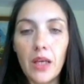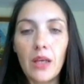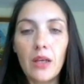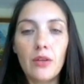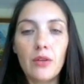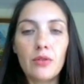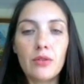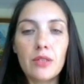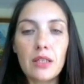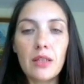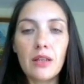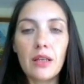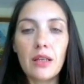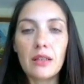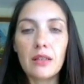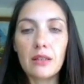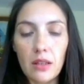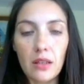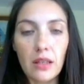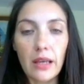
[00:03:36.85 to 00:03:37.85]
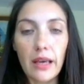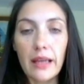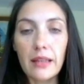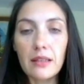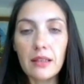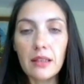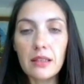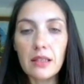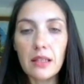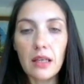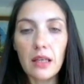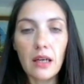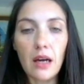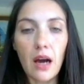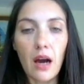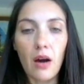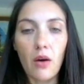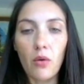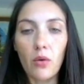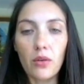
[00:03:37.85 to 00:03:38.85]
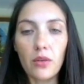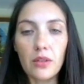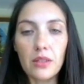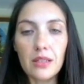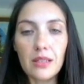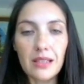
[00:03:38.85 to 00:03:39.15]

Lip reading: You see that the endings here are all the